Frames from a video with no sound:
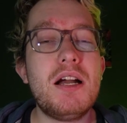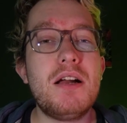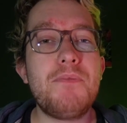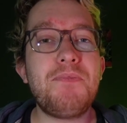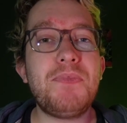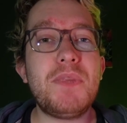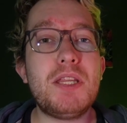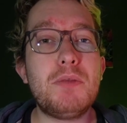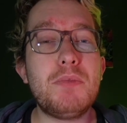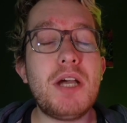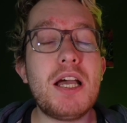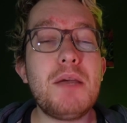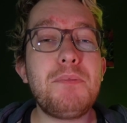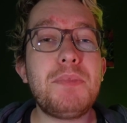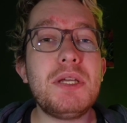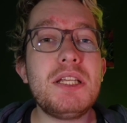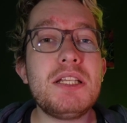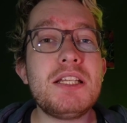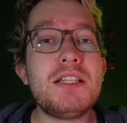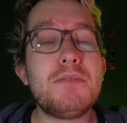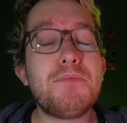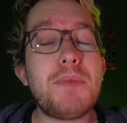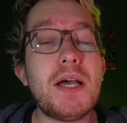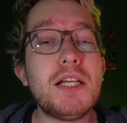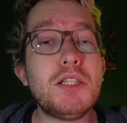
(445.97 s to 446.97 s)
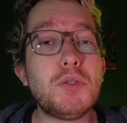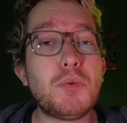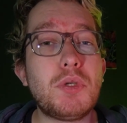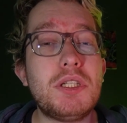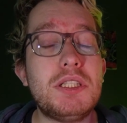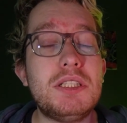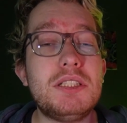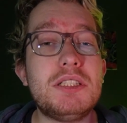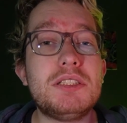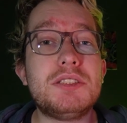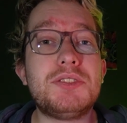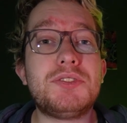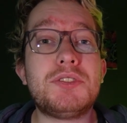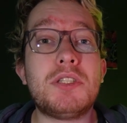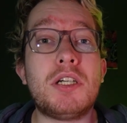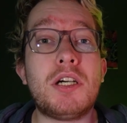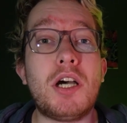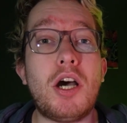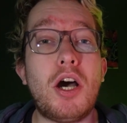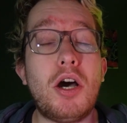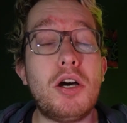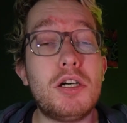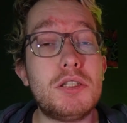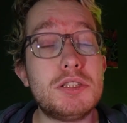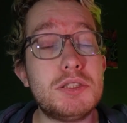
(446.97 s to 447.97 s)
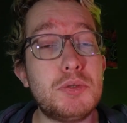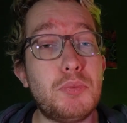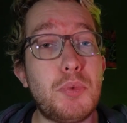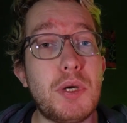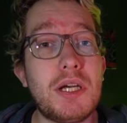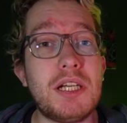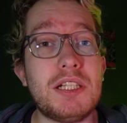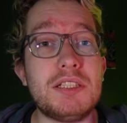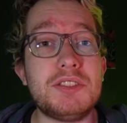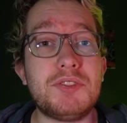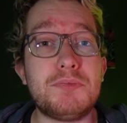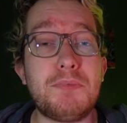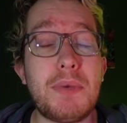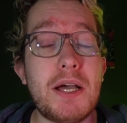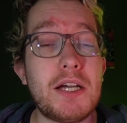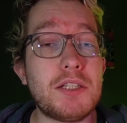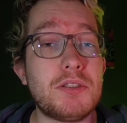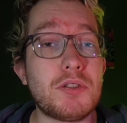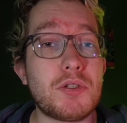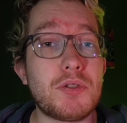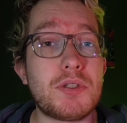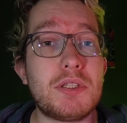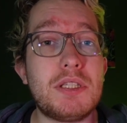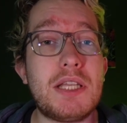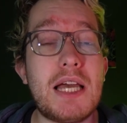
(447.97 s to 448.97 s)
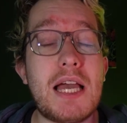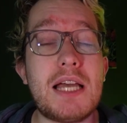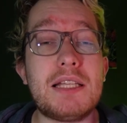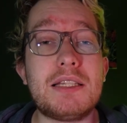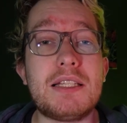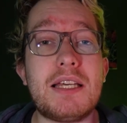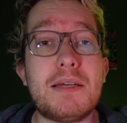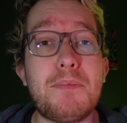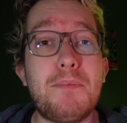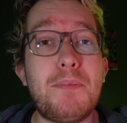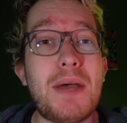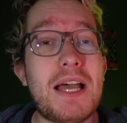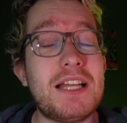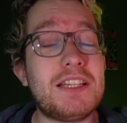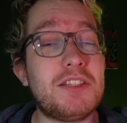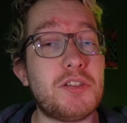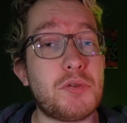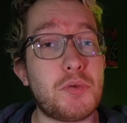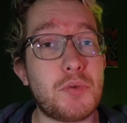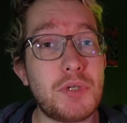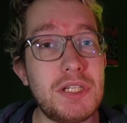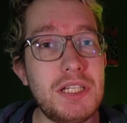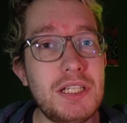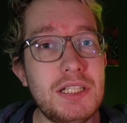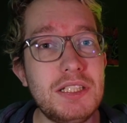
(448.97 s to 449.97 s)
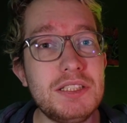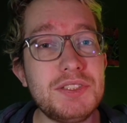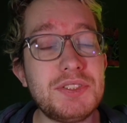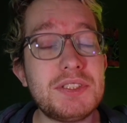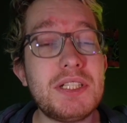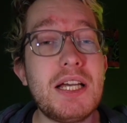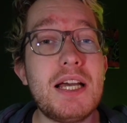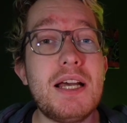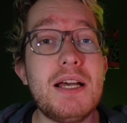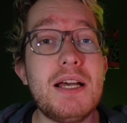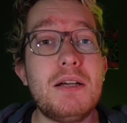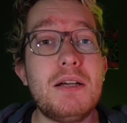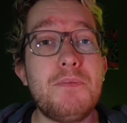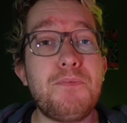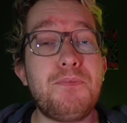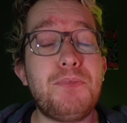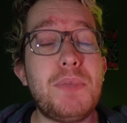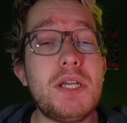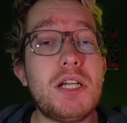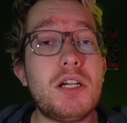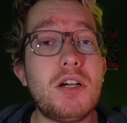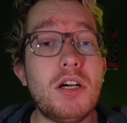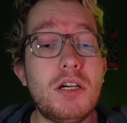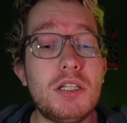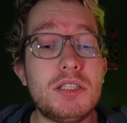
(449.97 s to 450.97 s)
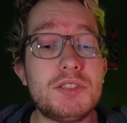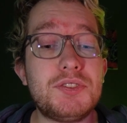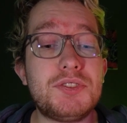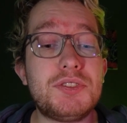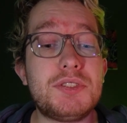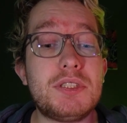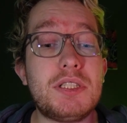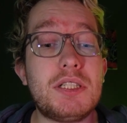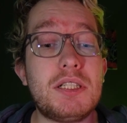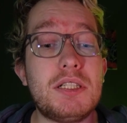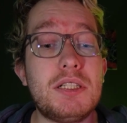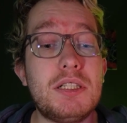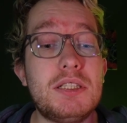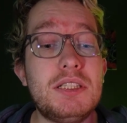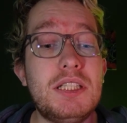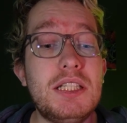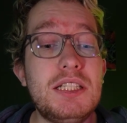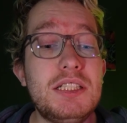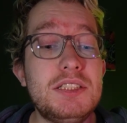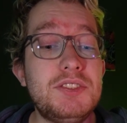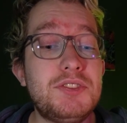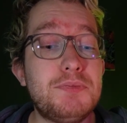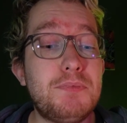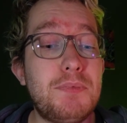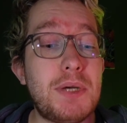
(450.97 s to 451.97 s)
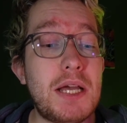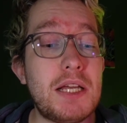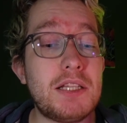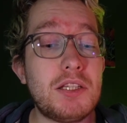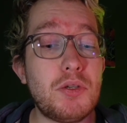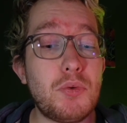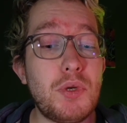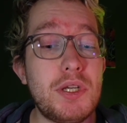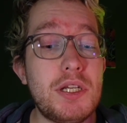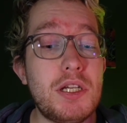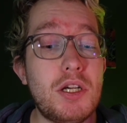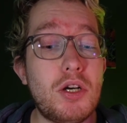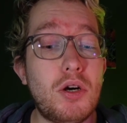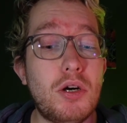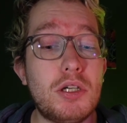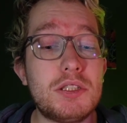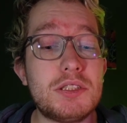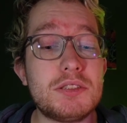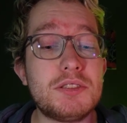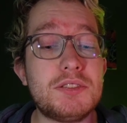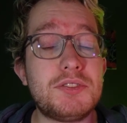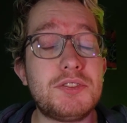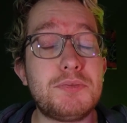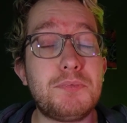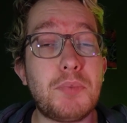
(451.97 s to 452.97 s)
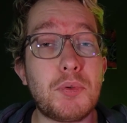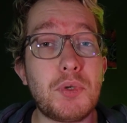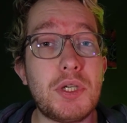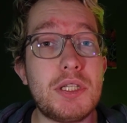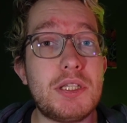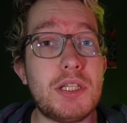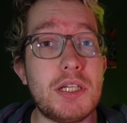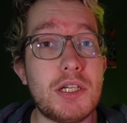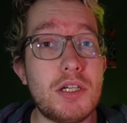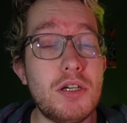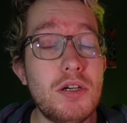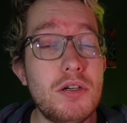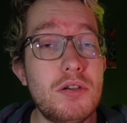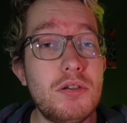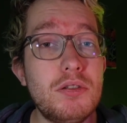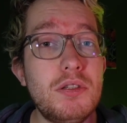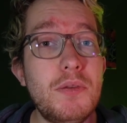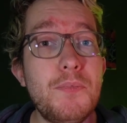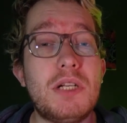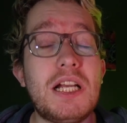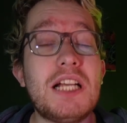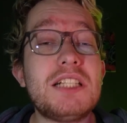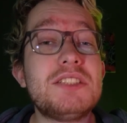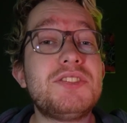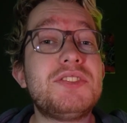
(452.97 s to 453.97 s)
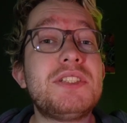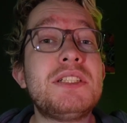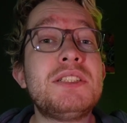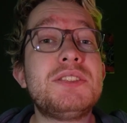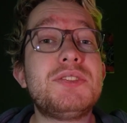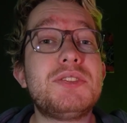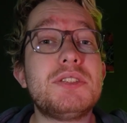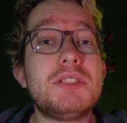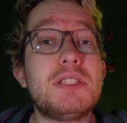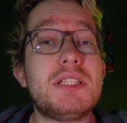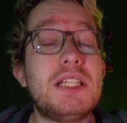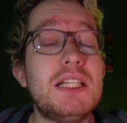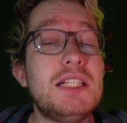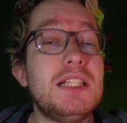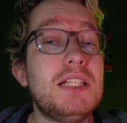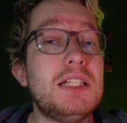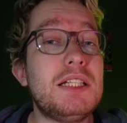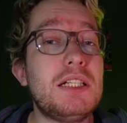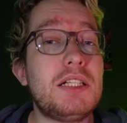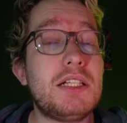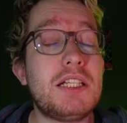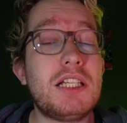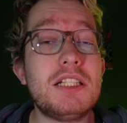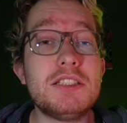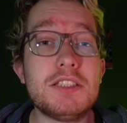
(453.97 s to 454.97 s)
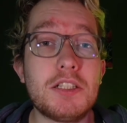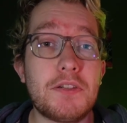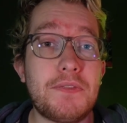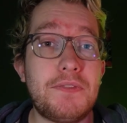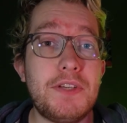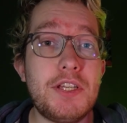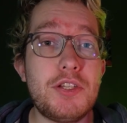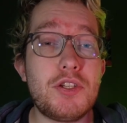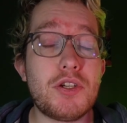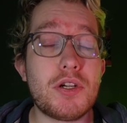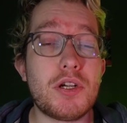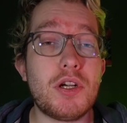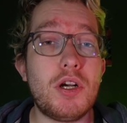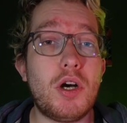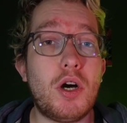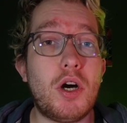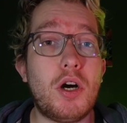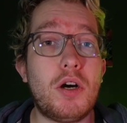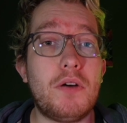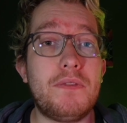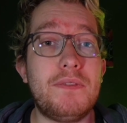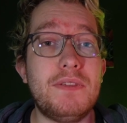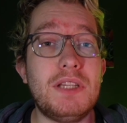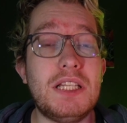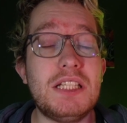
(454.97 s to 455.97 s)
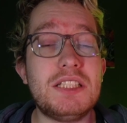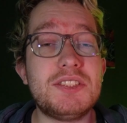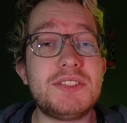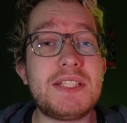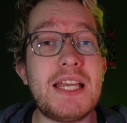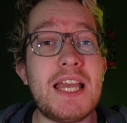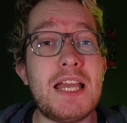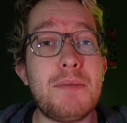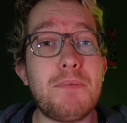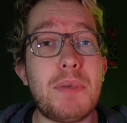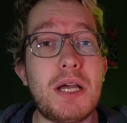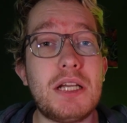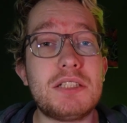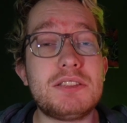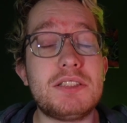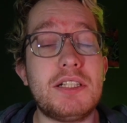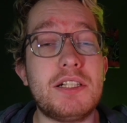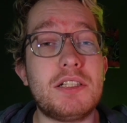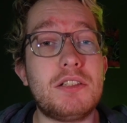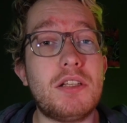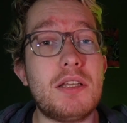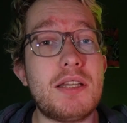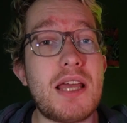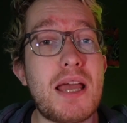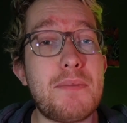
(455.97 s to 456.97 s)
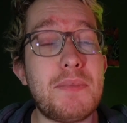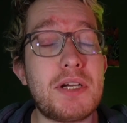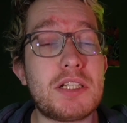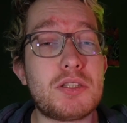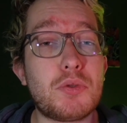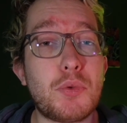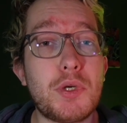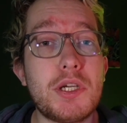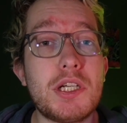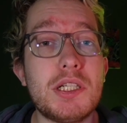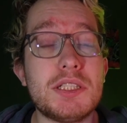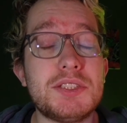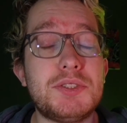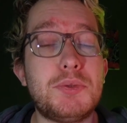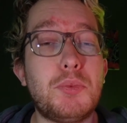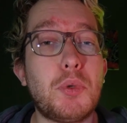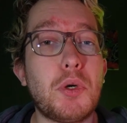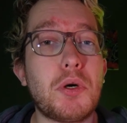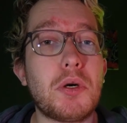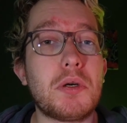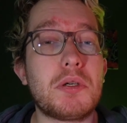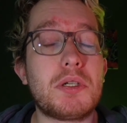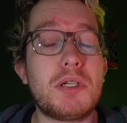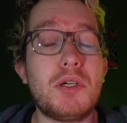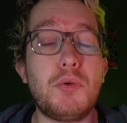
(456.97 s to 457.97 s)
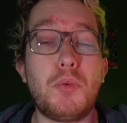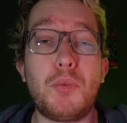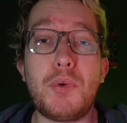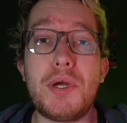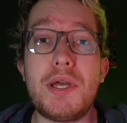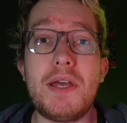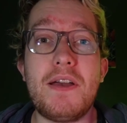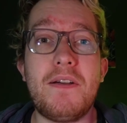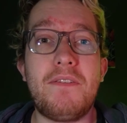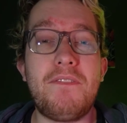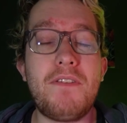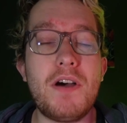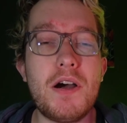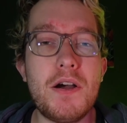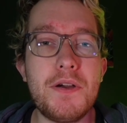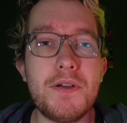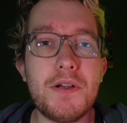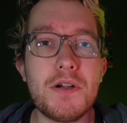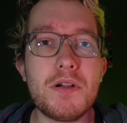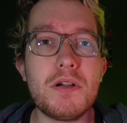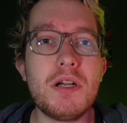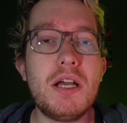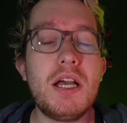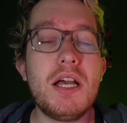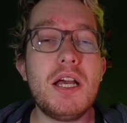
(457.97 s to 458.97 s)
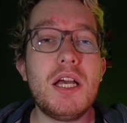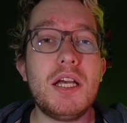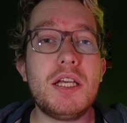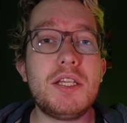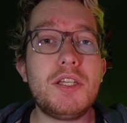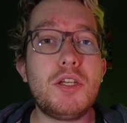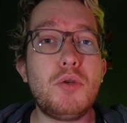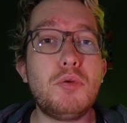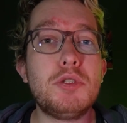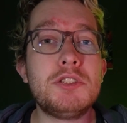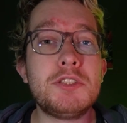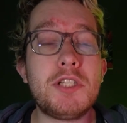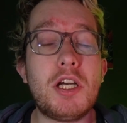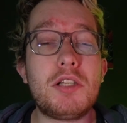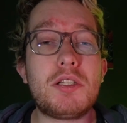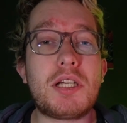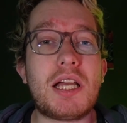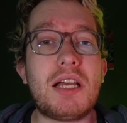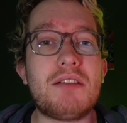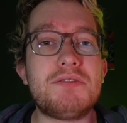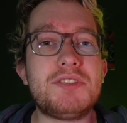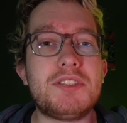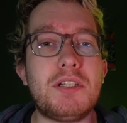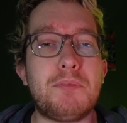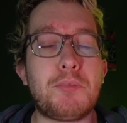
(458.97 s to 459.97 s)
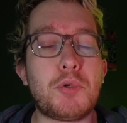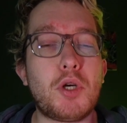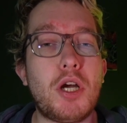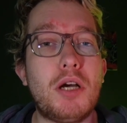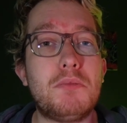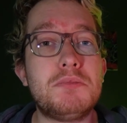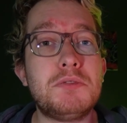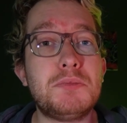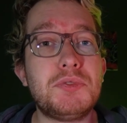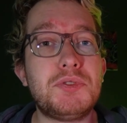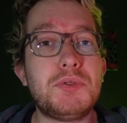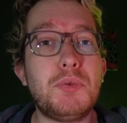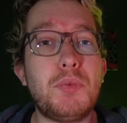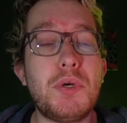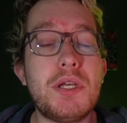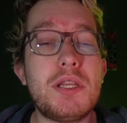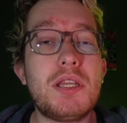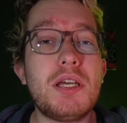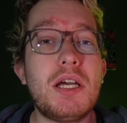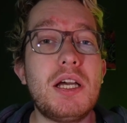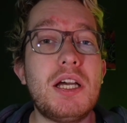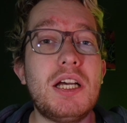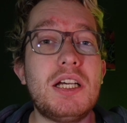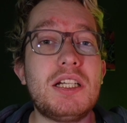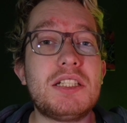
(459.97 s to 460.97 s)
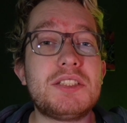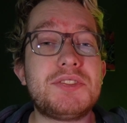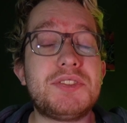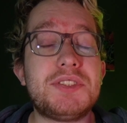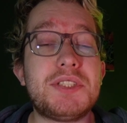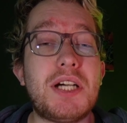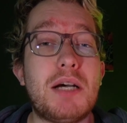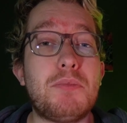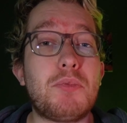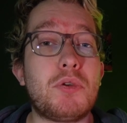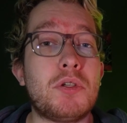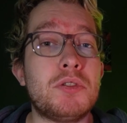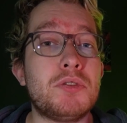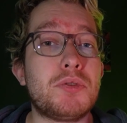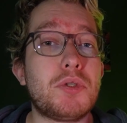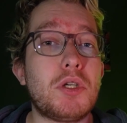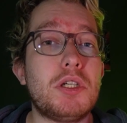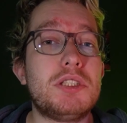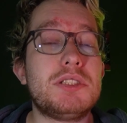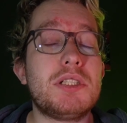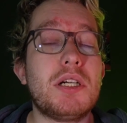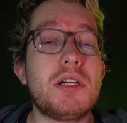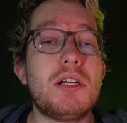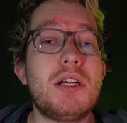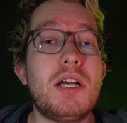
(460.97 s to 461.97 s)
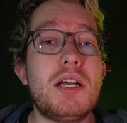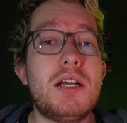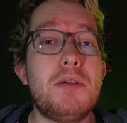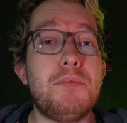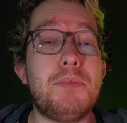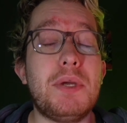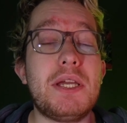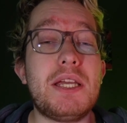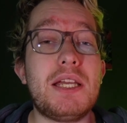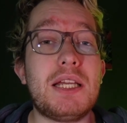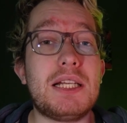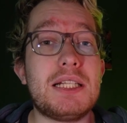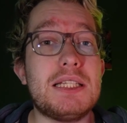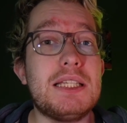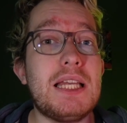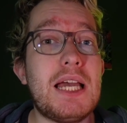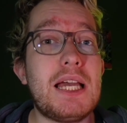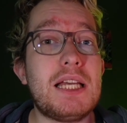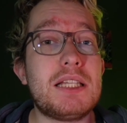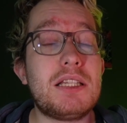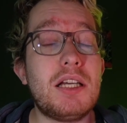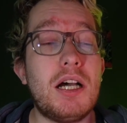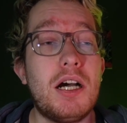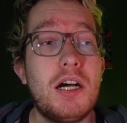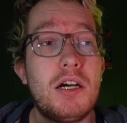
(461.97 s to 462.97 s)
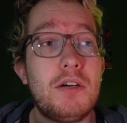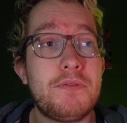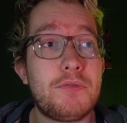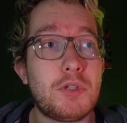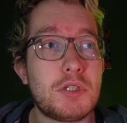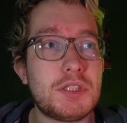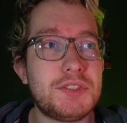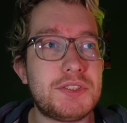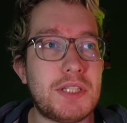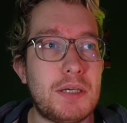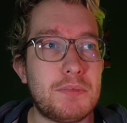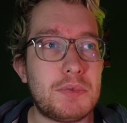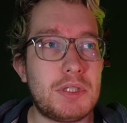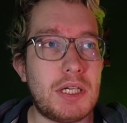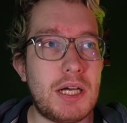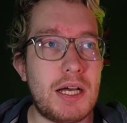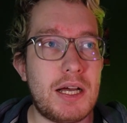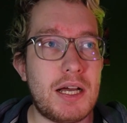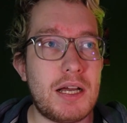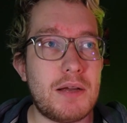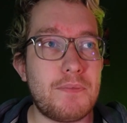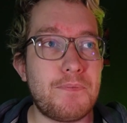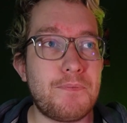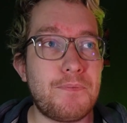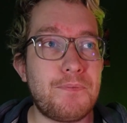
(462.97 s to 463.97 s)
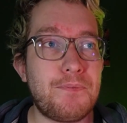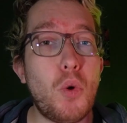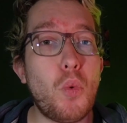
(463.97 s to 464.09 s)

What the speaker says: In my opinion, battery is always better than a batteries, because this battery holds pretty good, and since the killer feature of this gamepad like dynamic triggers work via wire, you will not have some problems with some controller being dead after some time.